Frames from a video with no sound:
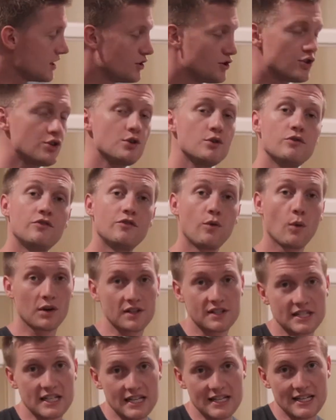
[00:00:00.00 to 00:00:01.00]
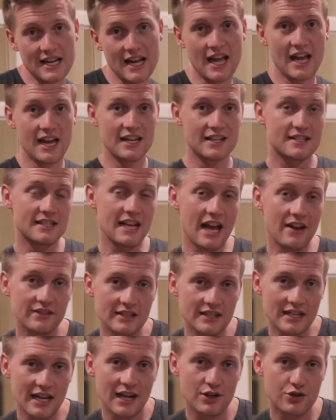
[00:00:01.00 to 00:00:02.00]
do 14-day,
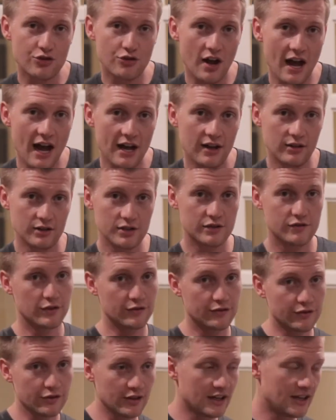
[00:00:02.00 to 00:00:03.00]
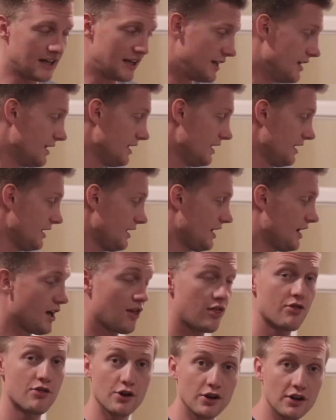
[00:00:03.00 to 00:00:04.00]
7-day trials for free,
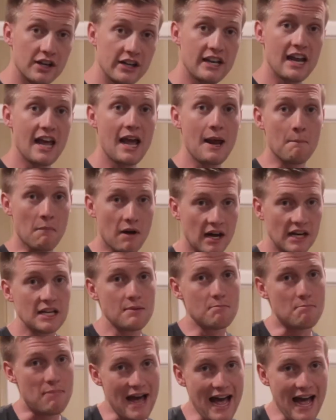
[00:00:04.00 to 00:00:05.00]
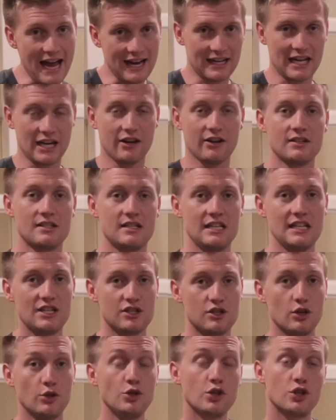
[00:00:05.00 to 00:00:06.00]
30-day money-back guarantee.
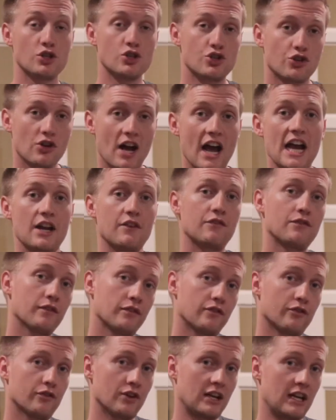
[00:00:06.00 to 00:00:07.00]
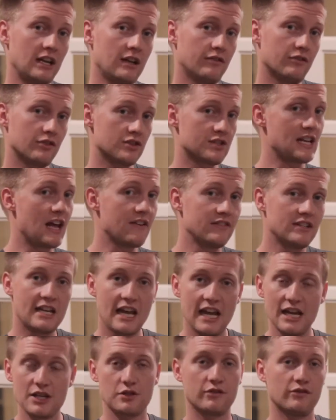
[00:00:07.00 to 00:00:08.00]
So you can try it for free for 7
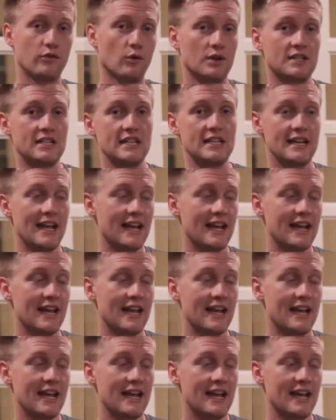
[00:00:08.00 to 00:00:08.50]
days or 14